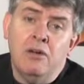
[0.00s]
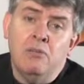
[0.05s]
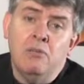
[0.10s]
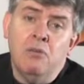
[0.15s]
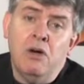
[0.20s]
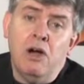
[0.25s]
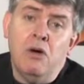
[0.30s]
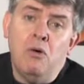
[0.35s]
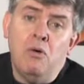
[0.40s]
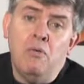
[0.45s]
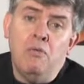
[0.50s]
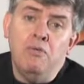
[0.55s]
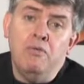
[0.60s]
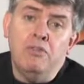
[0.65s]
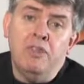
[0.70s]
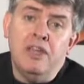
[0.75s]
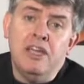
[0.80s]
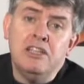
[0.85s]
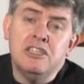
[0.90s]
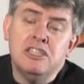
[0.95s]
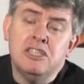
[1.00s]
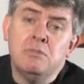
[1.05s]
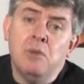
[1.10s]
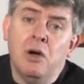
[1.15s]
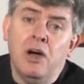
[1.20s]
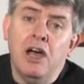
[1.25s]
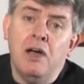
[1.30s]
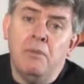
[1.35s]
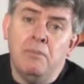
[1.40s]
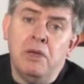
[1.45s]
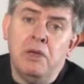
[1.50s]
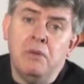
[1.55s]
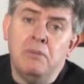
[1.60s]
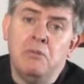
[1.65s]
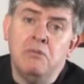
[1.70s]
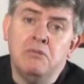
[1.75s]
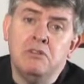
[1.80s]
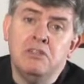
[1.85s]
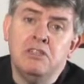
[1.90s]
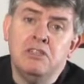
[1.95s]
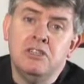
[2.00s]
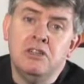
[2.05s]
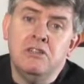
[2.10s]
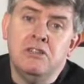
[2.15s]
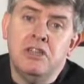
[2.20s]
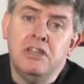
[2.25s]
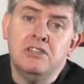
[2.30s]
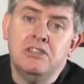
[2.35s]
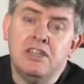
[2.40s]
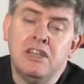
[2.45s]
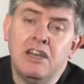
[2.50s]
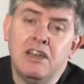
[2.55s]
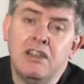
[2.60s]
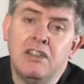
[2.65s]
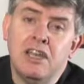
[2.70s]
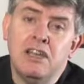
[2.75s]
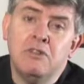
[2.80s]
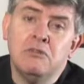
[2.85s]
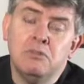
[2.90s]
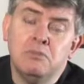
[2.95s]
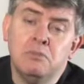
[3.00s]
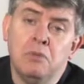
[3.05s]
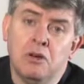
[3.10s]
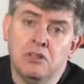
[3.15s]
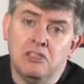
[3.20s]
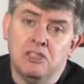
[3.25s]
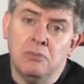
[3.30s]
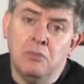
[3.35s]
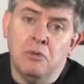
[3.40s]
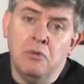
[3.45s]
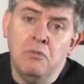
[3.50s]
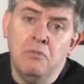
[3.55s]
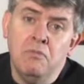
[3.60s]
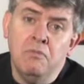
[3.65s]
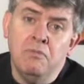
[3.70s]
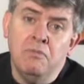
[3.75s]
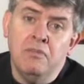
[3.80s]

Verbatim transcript: Well, they inspire people to do things they didn't think was possible.